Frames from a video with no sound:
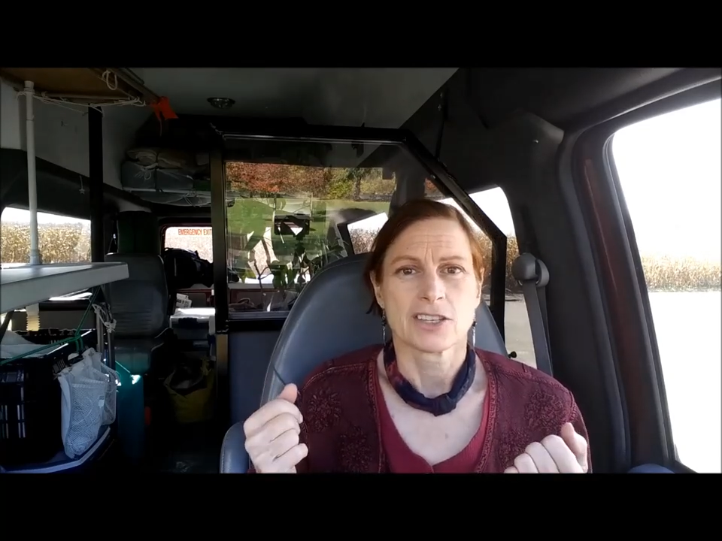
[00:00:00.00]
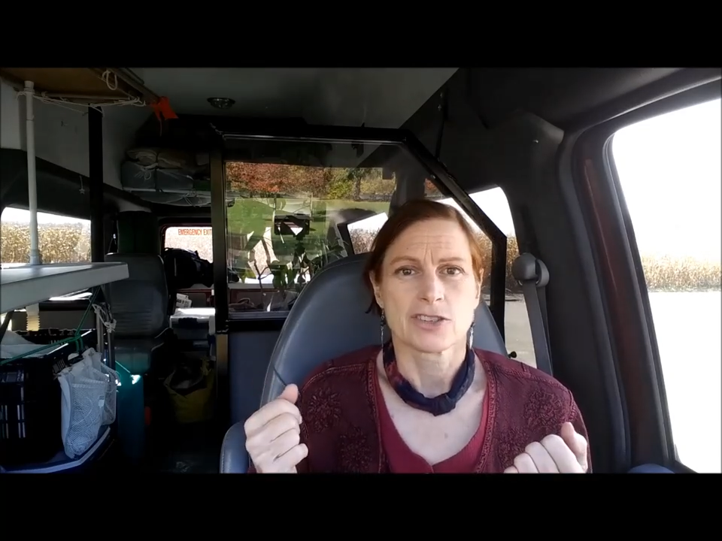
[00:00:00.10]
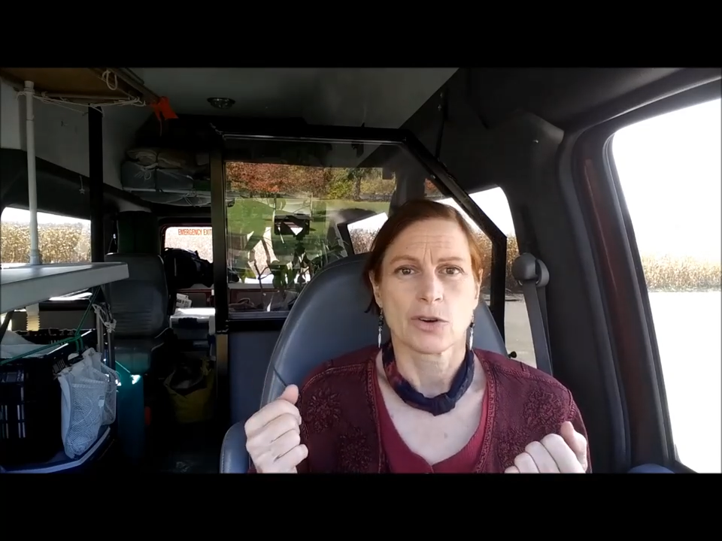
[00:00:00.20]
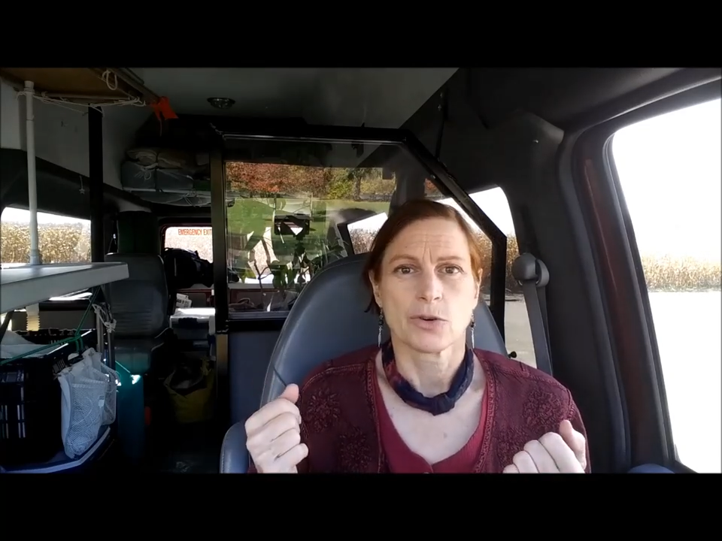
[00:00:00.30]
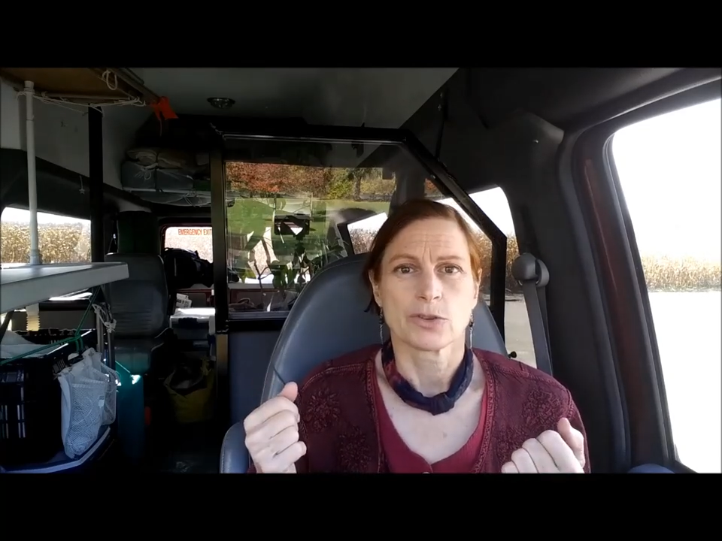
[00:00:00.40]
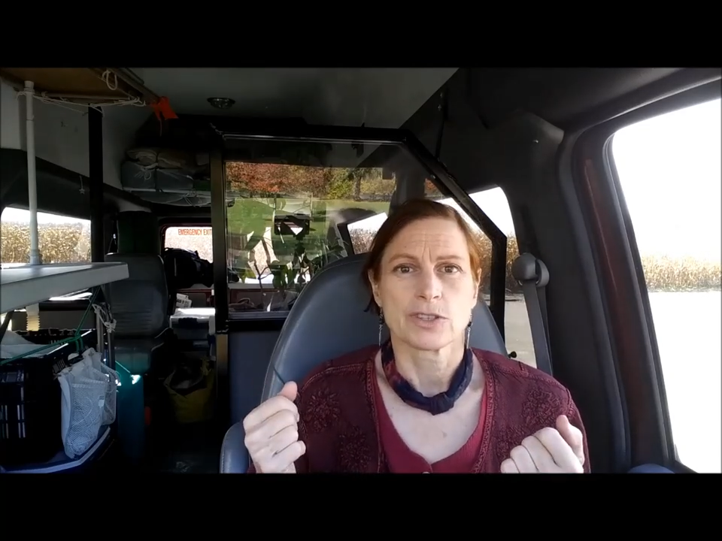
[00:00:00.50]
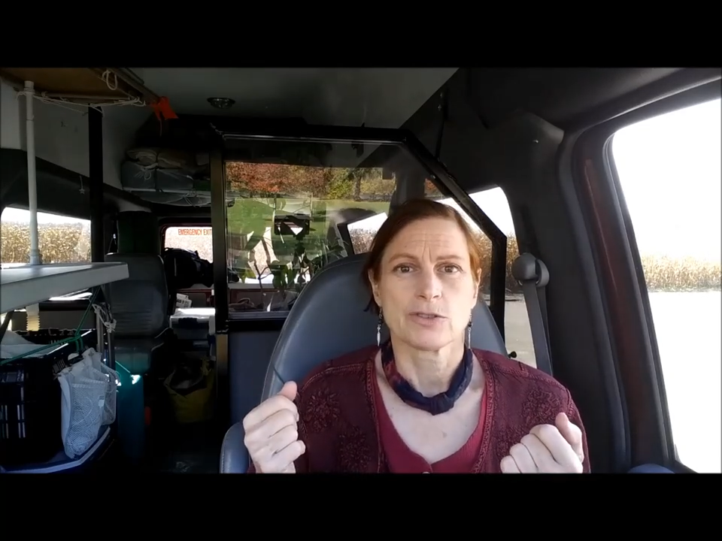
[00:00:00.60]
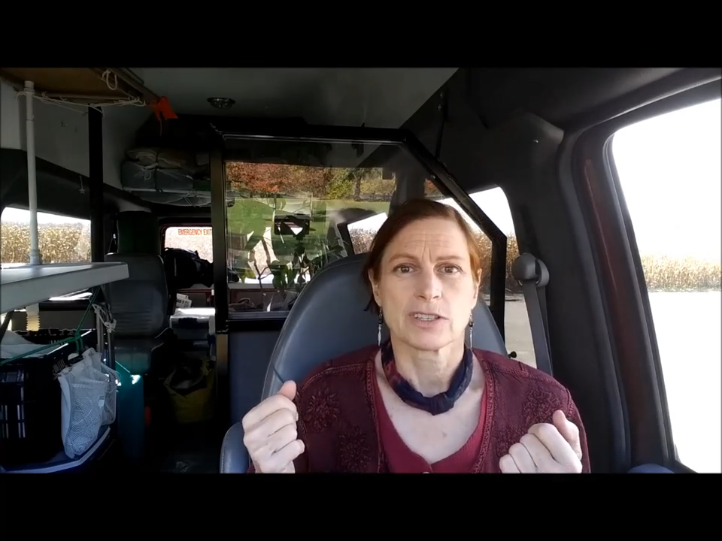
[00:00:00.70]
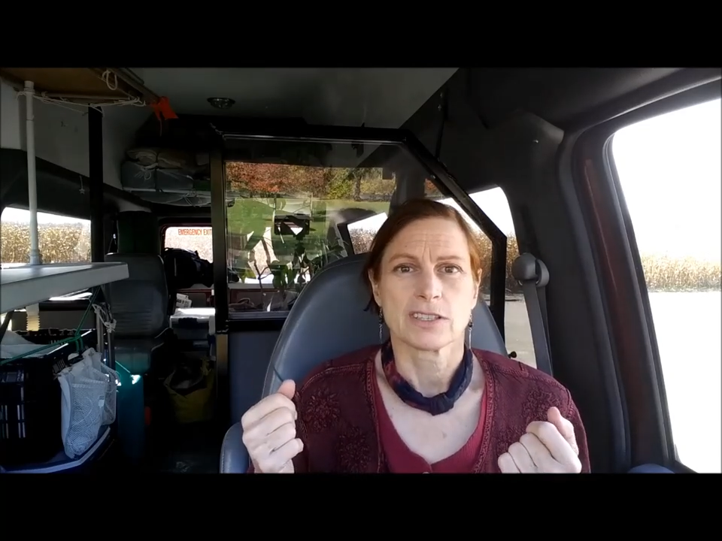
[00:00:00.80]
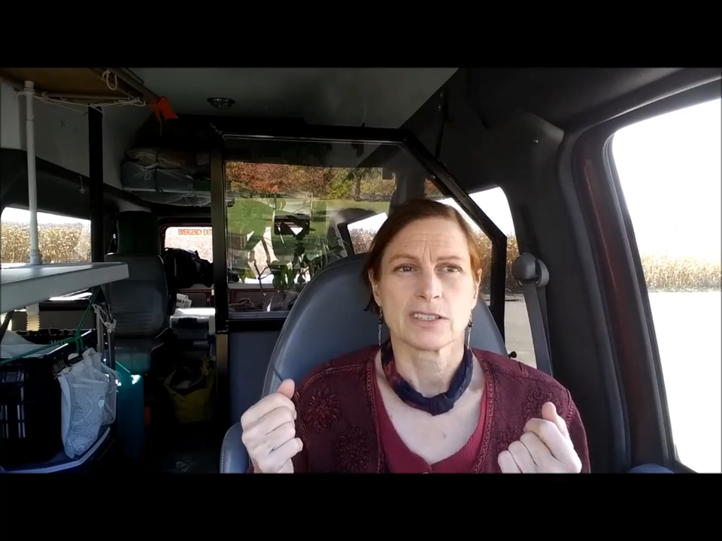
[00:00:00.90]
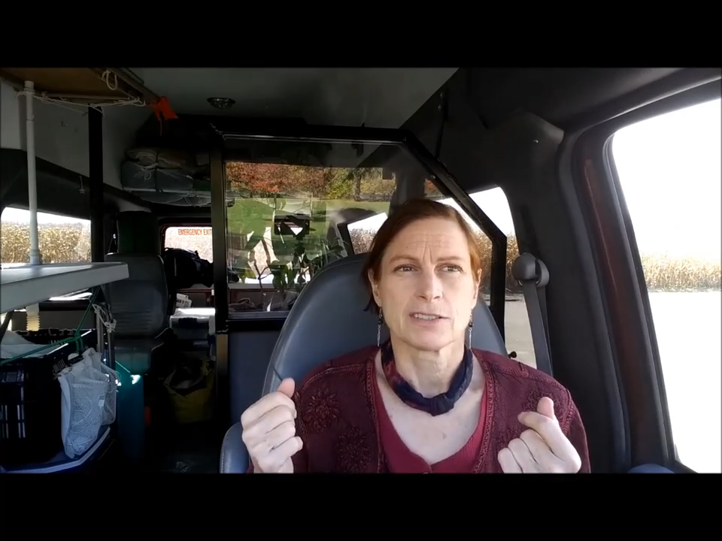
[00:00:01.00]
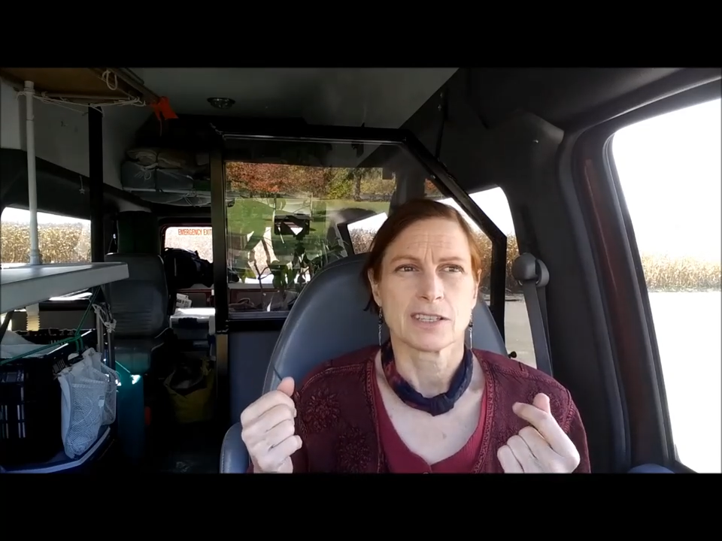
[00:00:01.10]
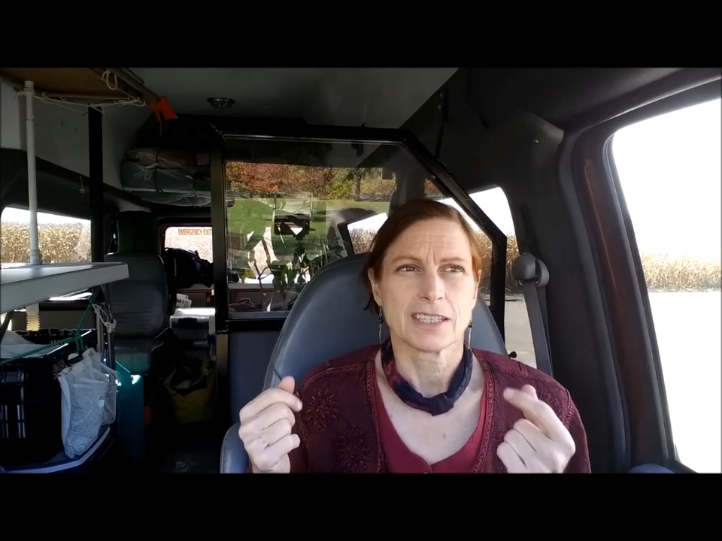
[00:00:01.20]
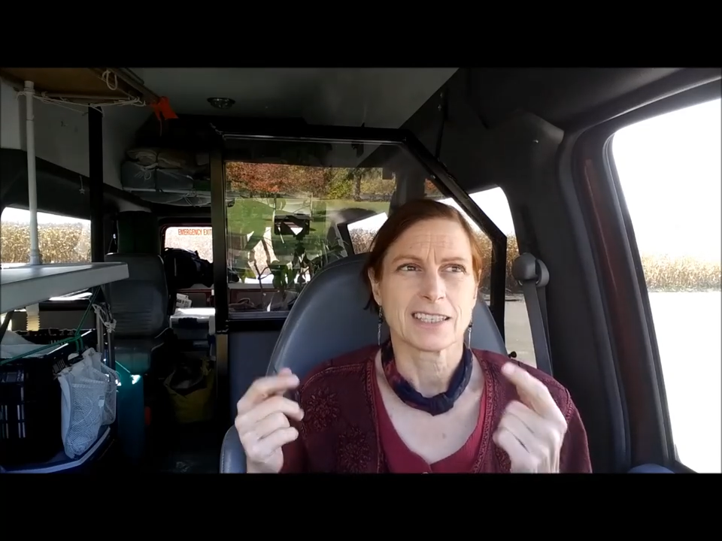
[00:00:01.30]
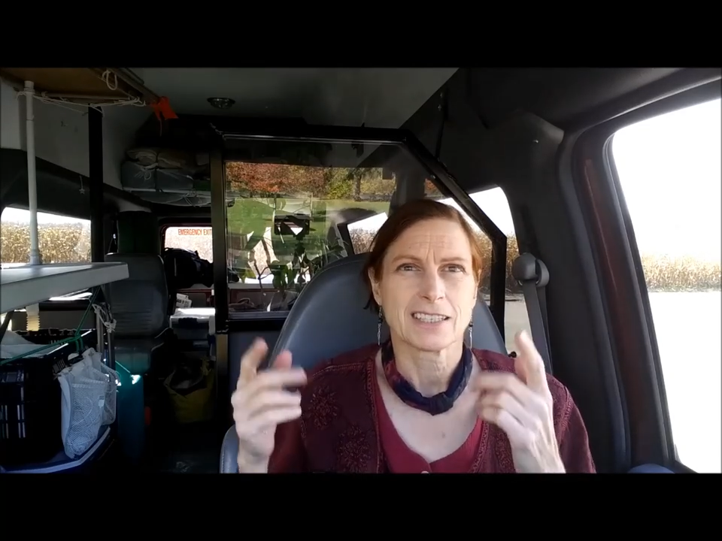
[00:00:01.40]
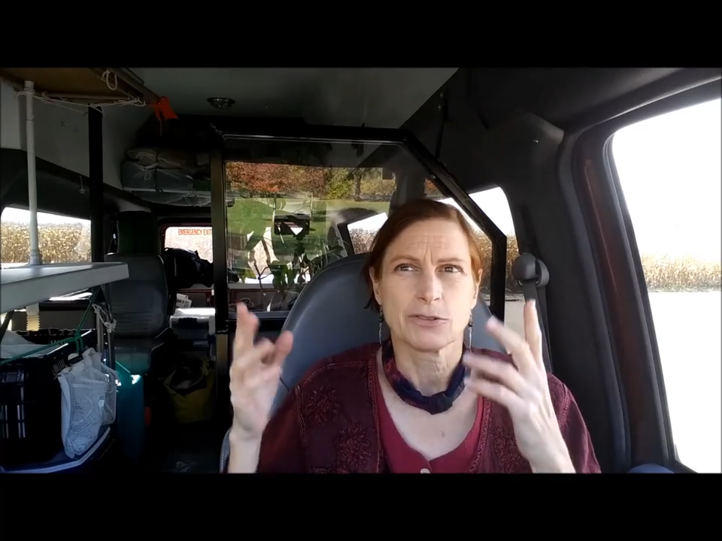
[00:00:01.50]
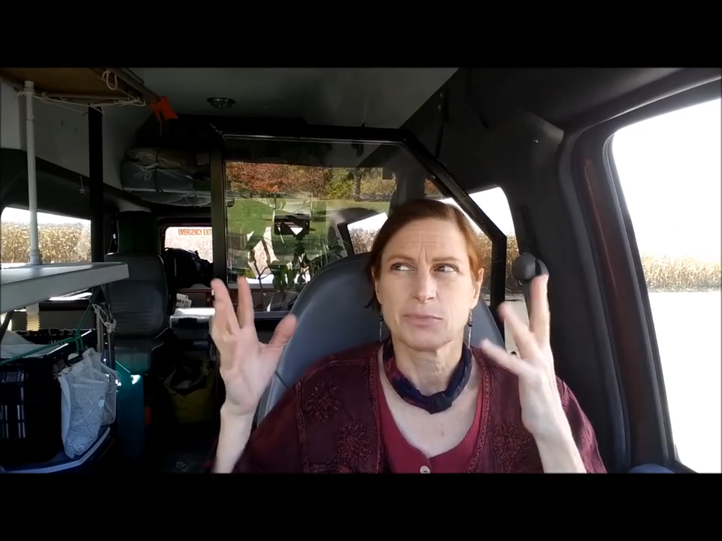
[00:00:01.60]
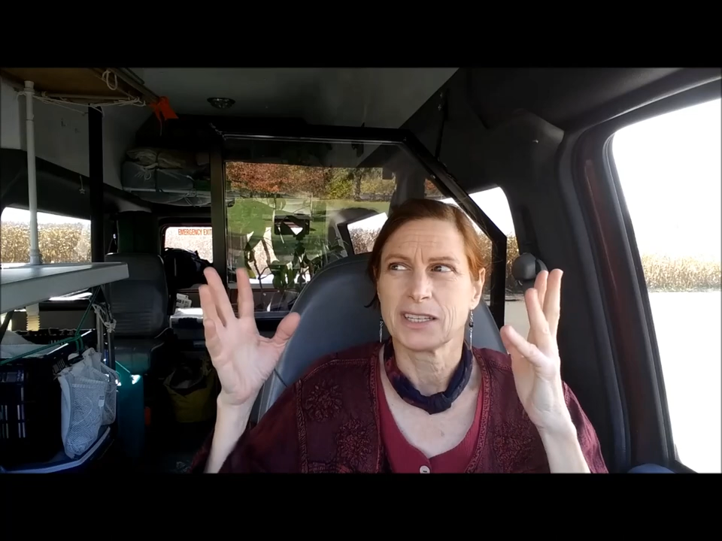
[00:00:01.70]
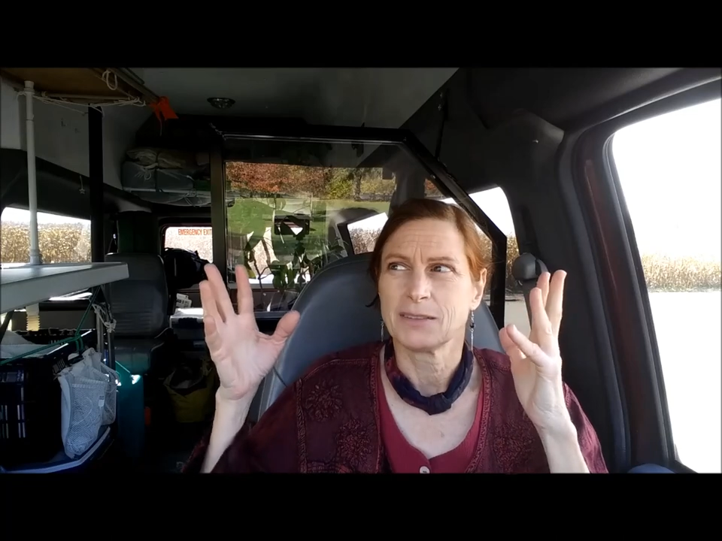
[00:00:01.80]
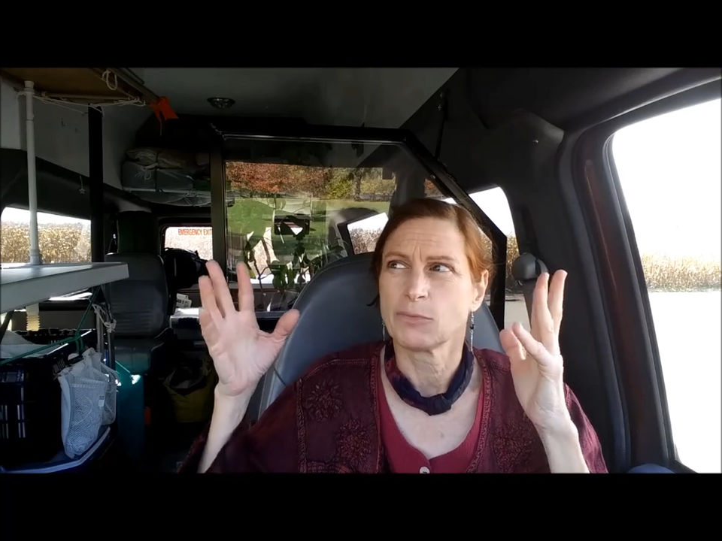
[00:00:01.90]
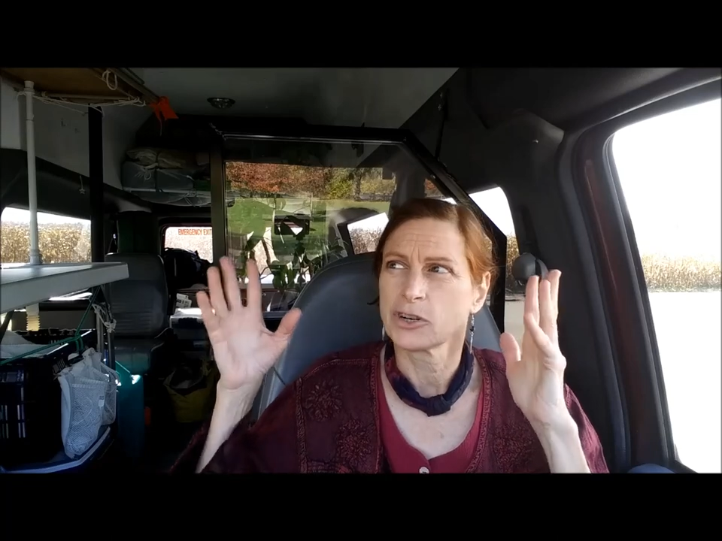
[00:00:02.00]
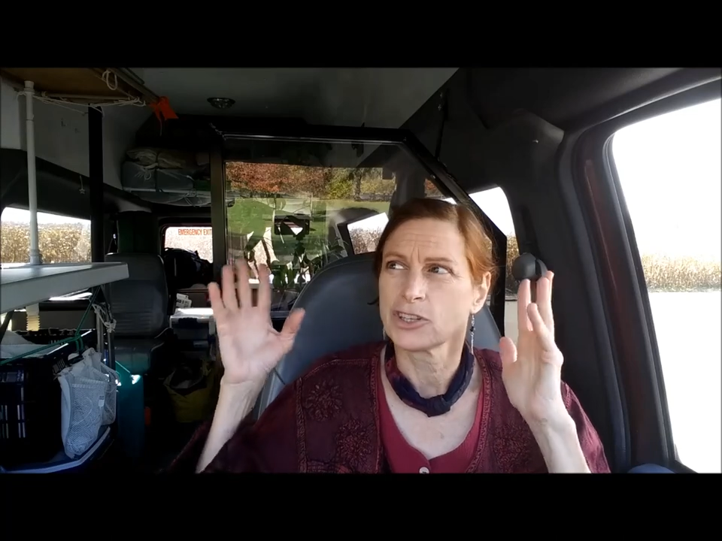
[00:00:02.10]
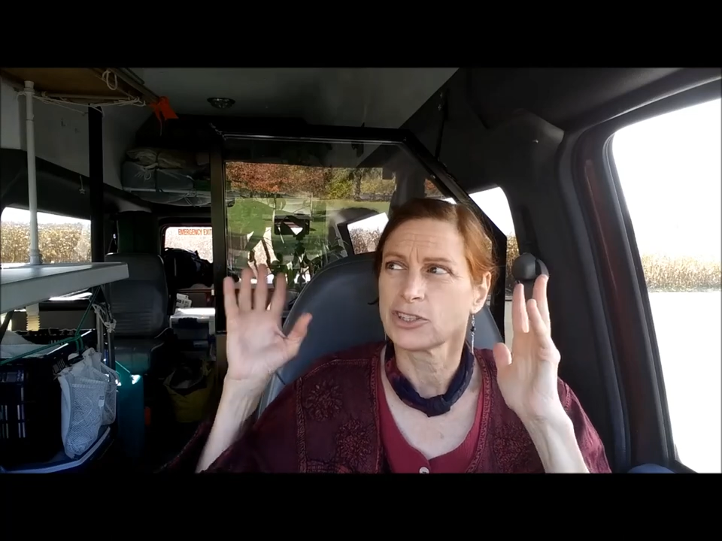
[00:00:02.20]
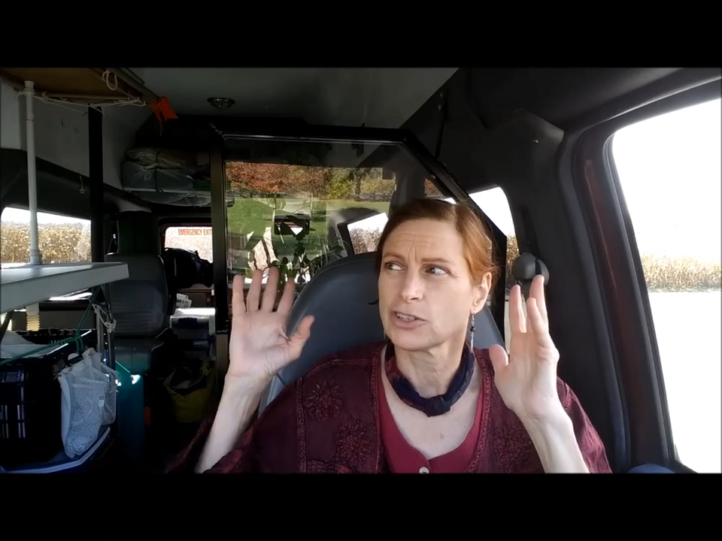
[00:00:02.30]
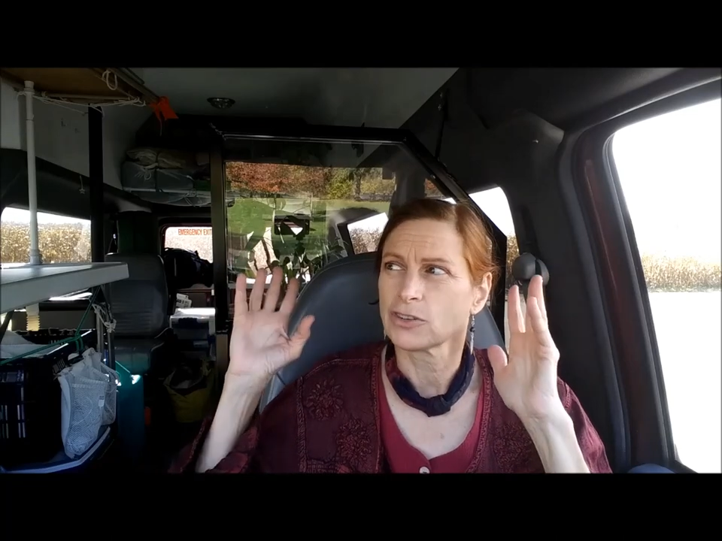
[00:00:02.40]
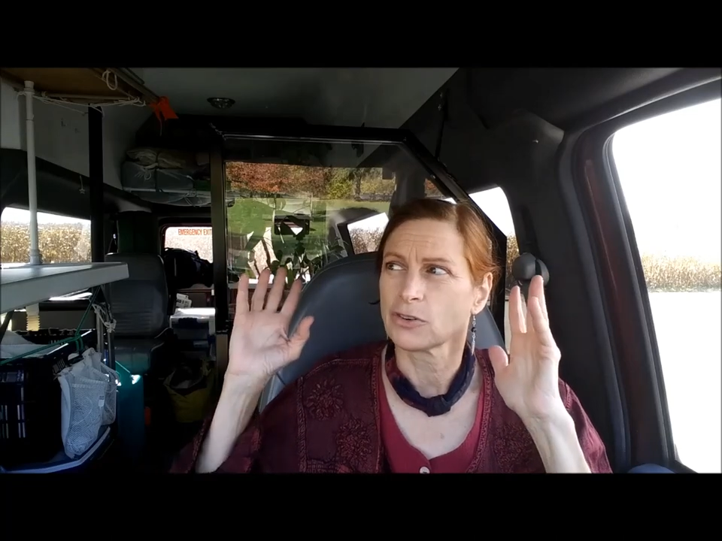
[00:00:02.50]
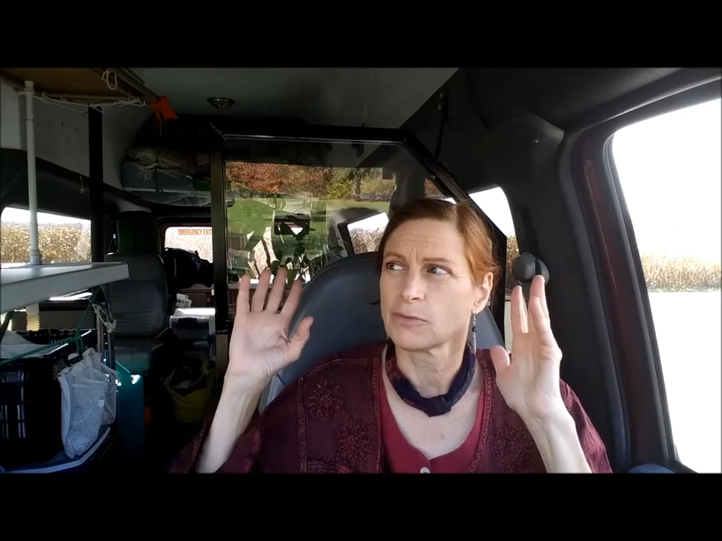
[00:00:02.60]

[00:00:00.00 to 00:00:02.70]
so you can there would be moisture